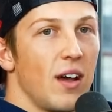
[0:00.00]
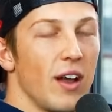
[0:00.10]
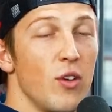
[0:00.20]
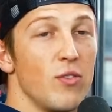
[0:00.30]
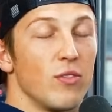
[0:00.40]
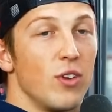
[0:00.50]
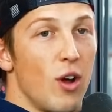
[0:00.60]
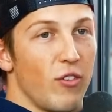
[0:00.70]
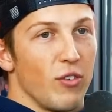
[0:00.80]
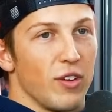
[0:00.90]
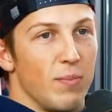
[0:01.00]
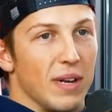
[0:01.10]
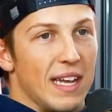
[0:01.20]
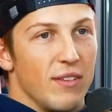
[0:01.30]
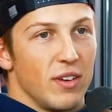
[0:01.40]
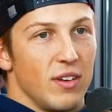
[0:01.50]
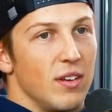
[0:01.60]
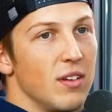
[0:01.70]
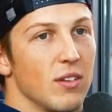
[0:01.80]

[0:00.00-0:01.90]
I don't know if I really believe in